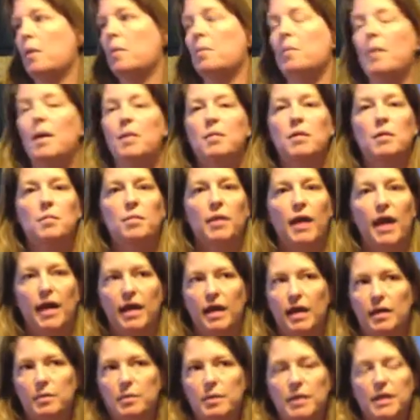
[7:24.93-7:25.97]
maybe
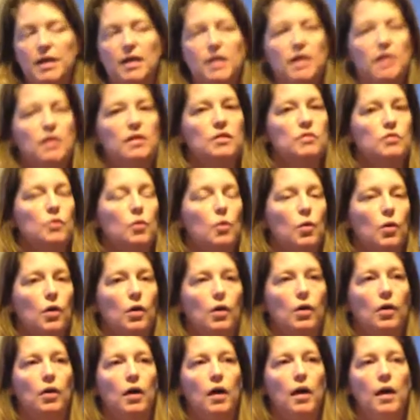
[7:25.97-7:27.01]
black-eyed peas,
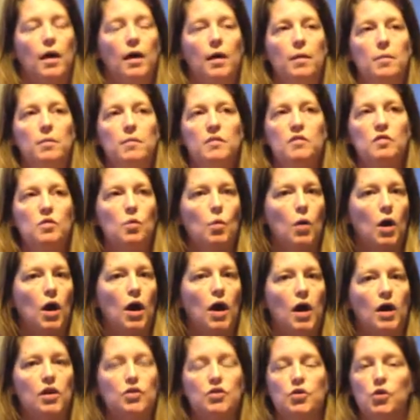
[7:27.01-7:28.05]
or
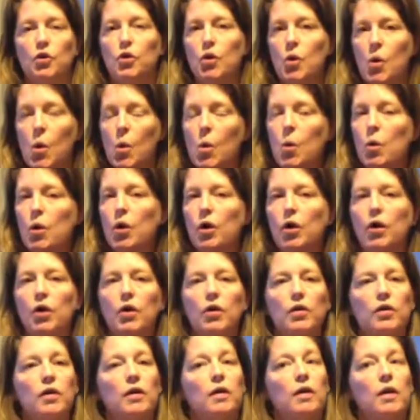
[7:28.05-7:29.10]
squash, or
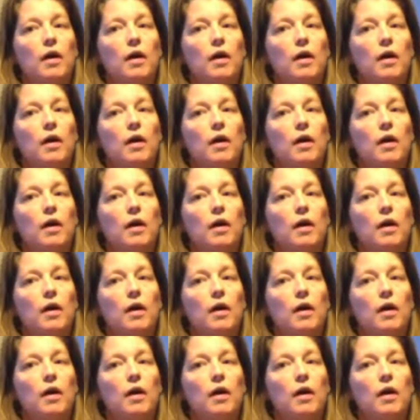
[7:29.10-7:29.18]
corn,